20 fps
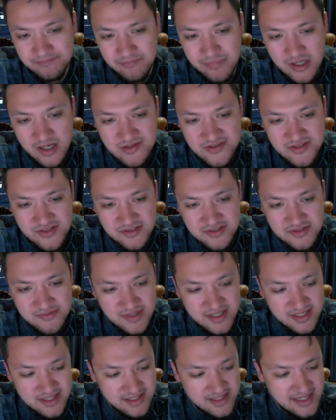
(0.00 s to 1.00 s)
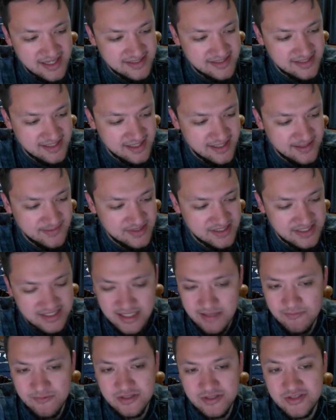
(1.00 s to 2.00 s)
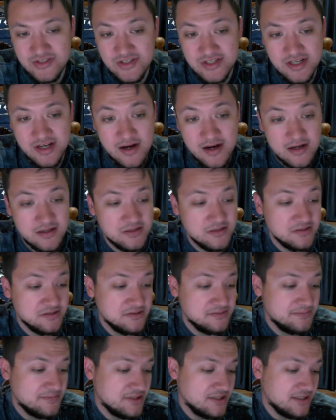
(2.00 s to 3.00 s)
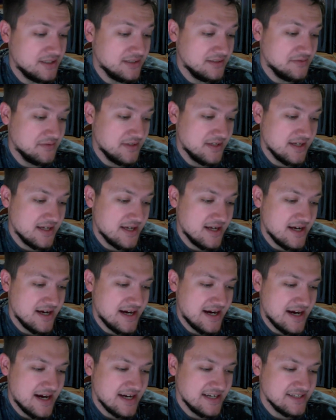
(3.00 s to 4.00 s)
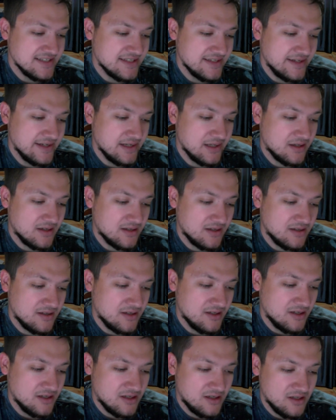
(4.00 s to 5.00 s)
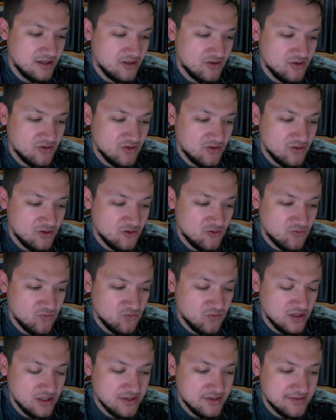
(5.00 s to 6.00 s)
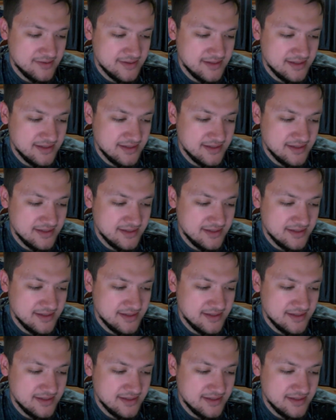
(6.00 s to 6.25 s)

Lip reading: puzzles me at times. Same with Chicago, but I think with